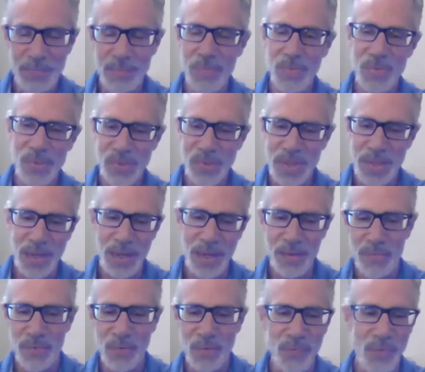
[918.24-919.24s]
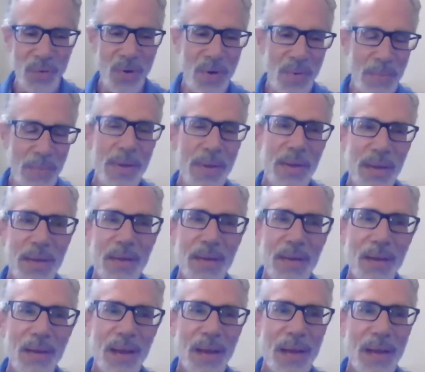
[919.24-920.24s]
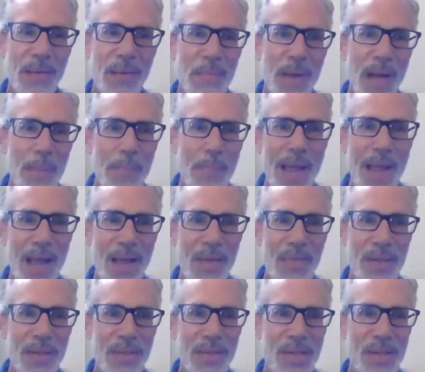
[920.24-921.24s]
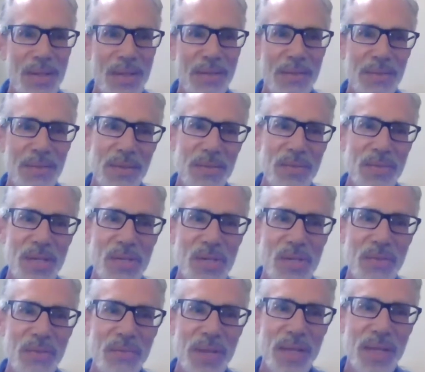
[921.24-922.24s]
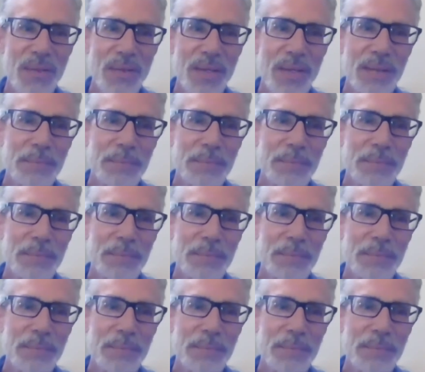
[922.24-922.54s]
just kind of affirm my path into the teaching field.